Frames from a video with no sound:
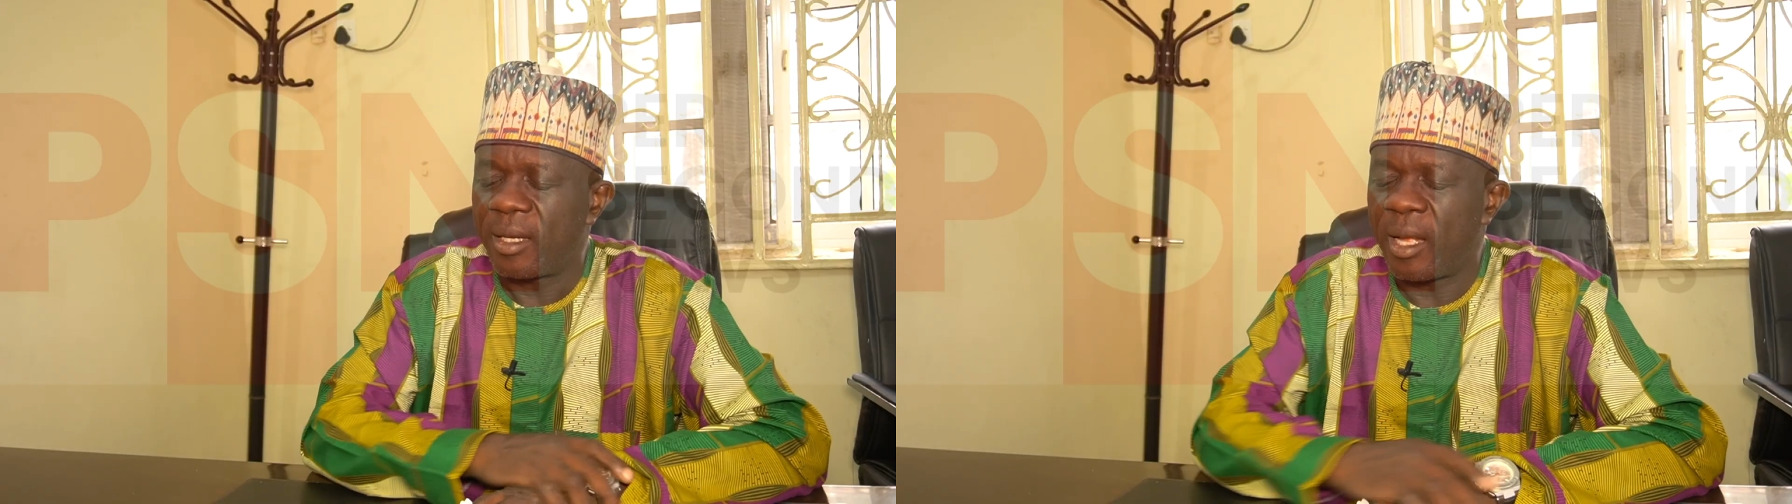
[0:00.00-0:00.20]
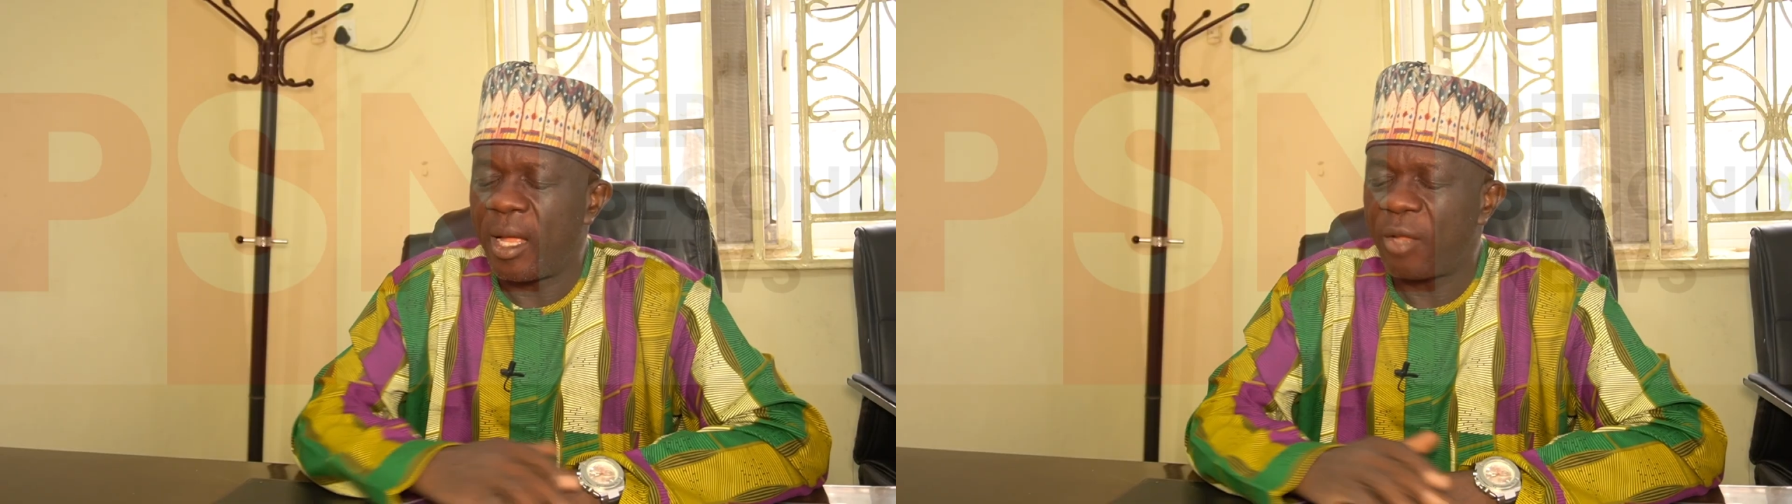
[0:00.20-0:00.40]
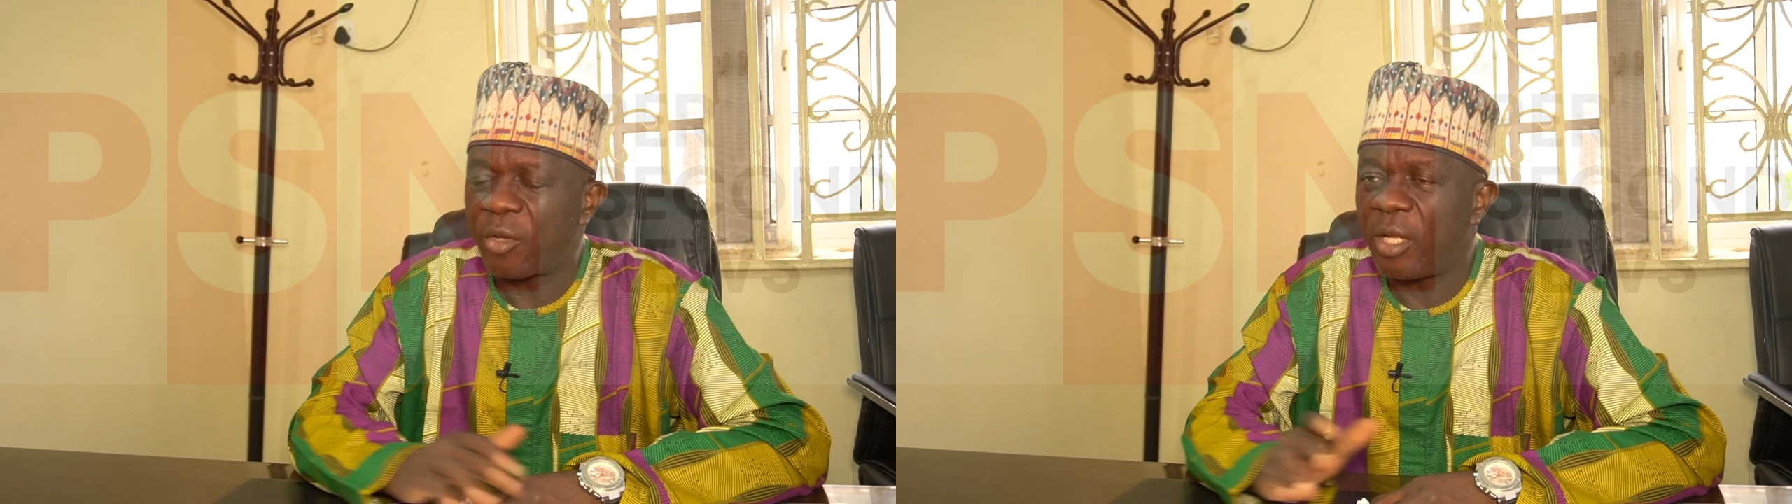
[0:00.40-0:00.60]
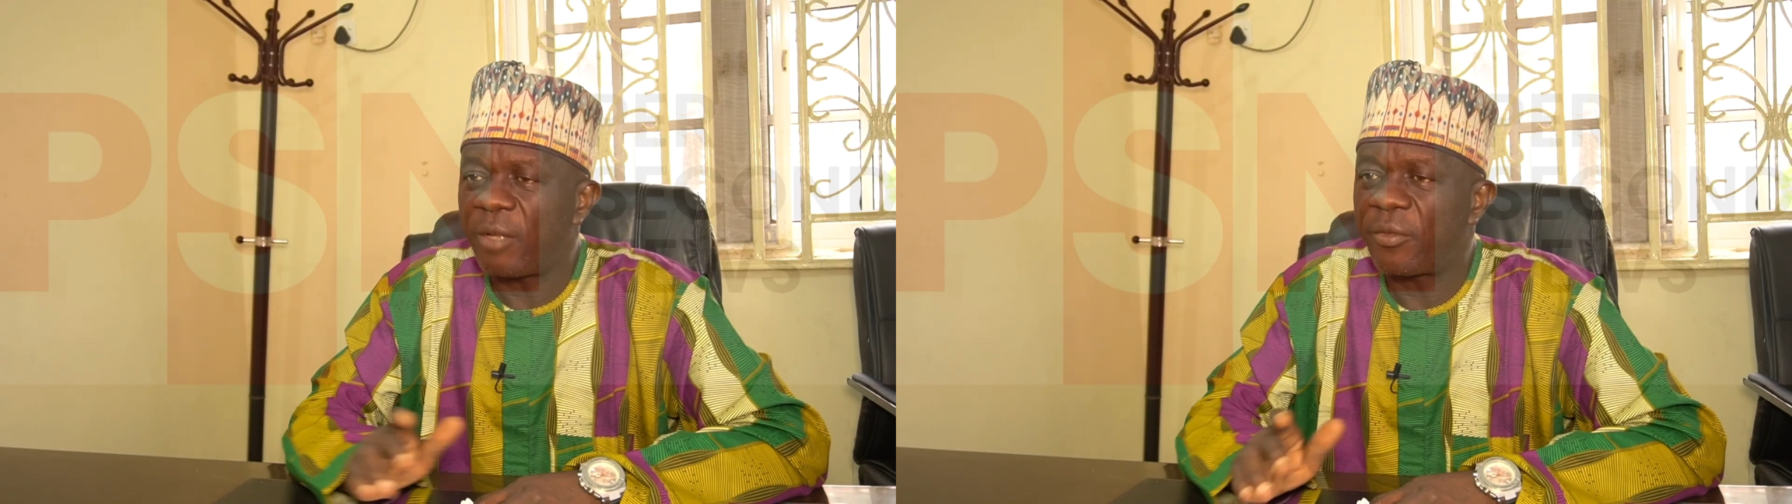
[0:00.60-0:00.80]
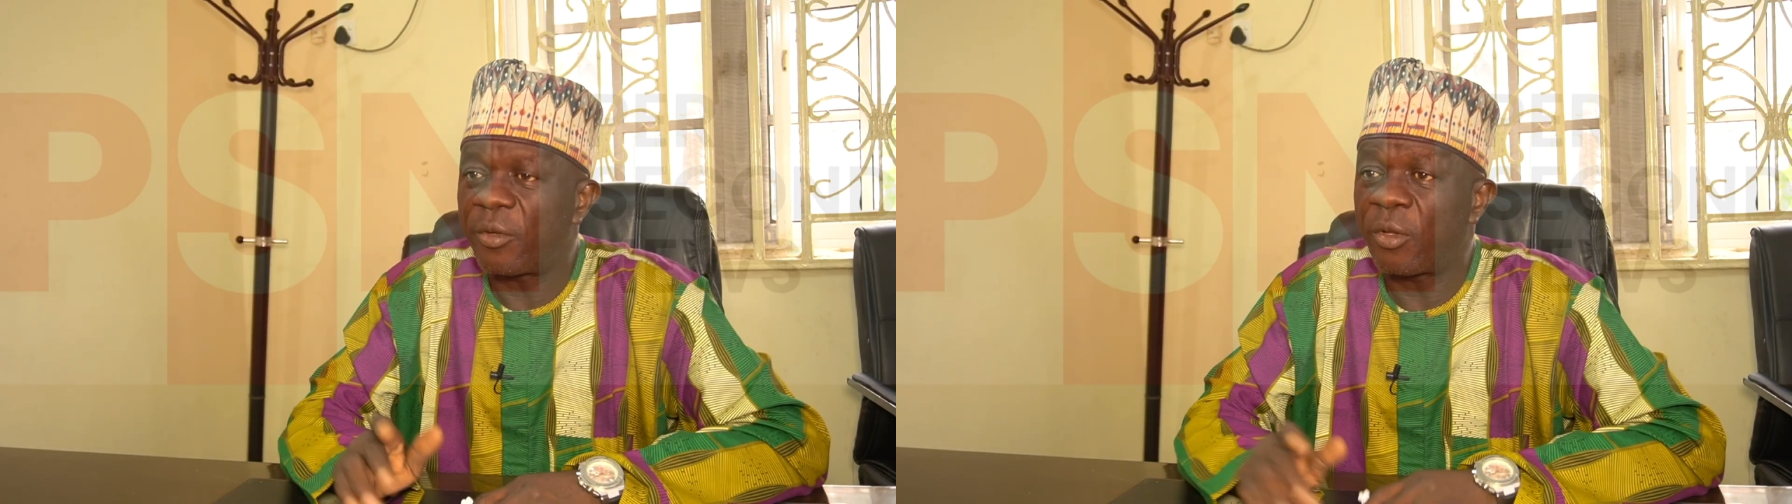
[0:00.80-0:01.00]
"La
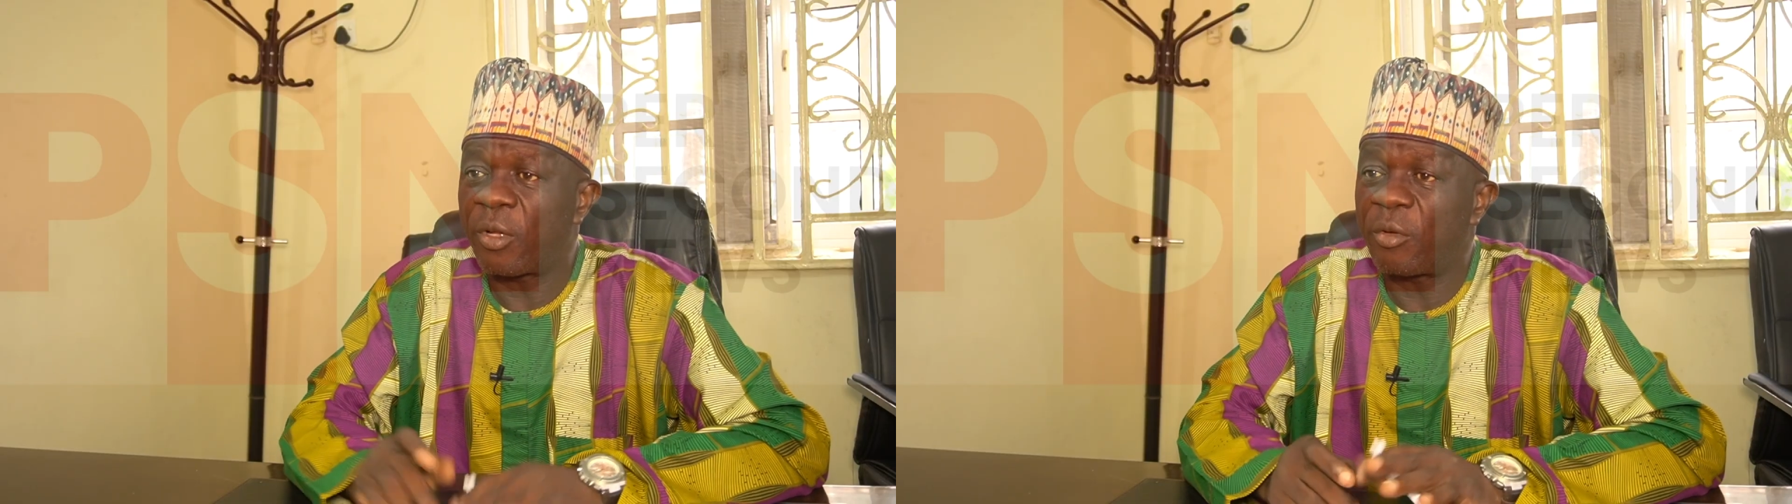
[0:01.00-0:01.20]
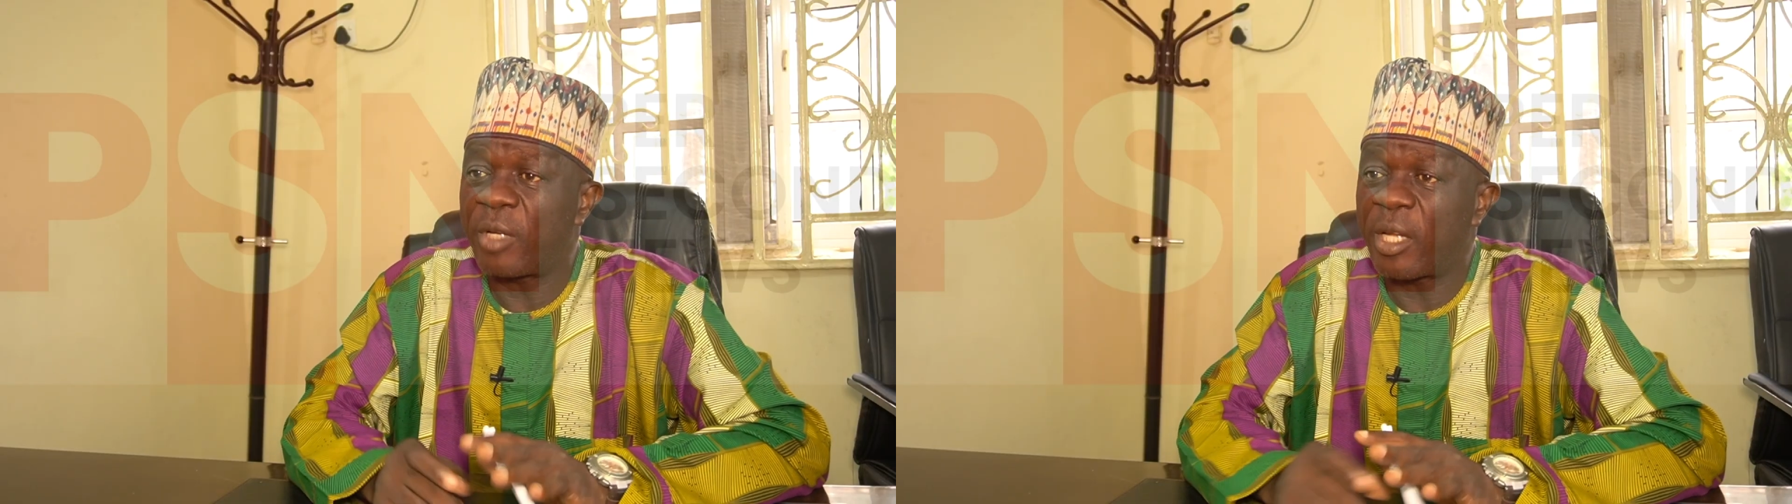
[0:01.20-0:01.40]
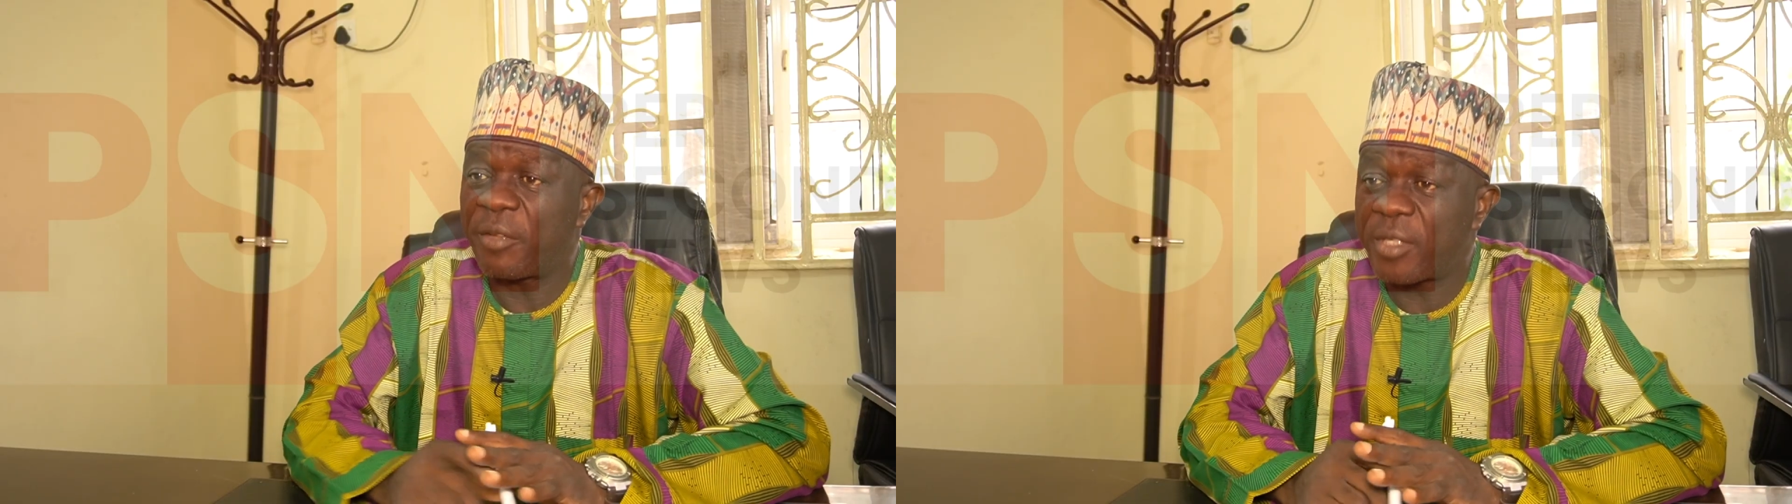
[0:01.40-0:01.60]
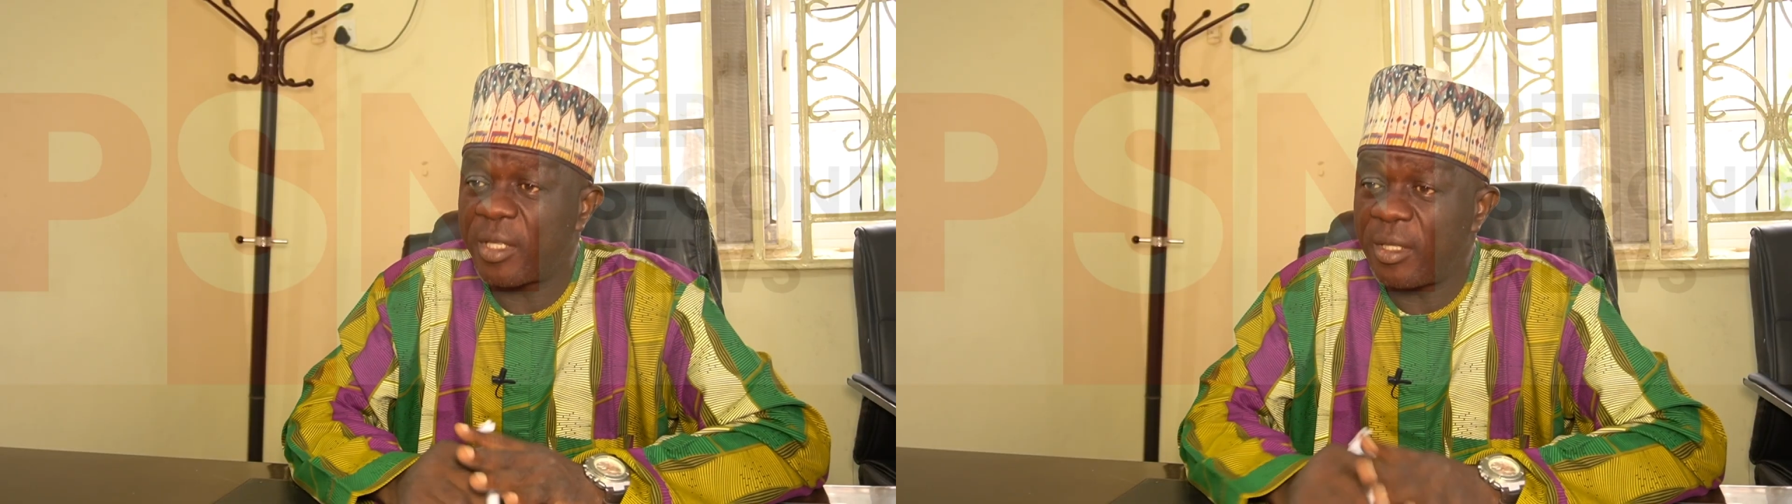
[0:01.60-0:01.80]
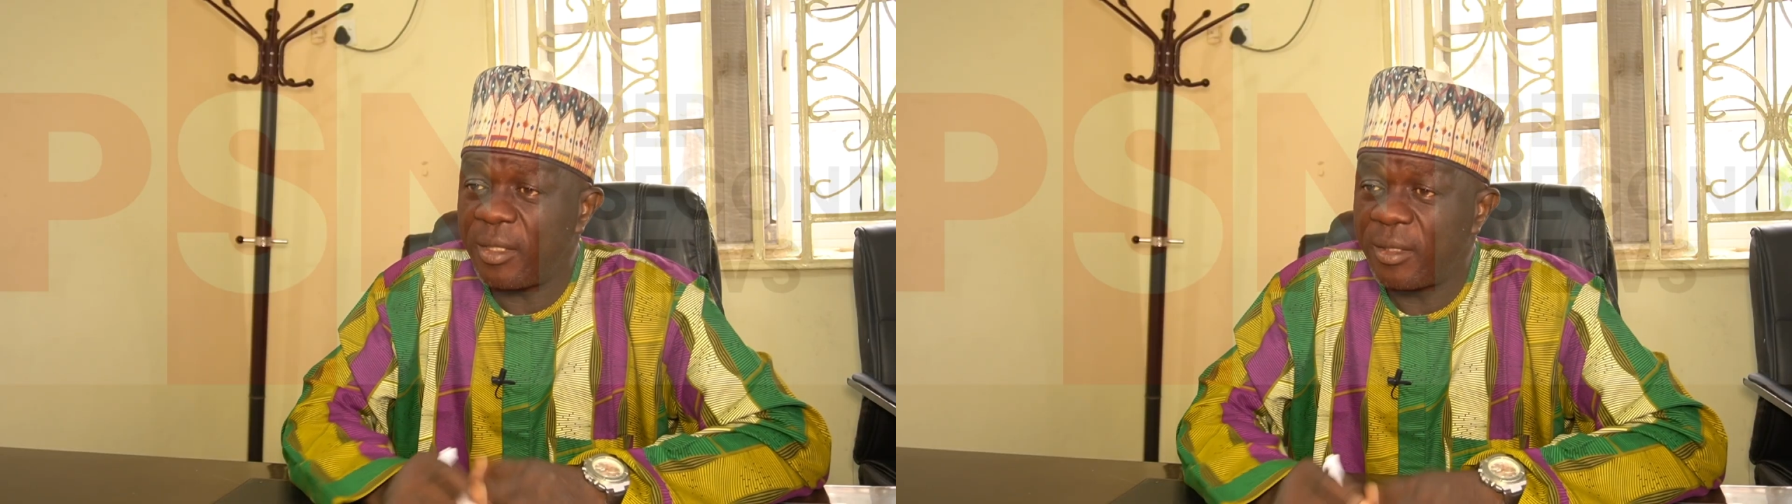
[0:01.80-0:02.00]
yukallifu Allahu nafsan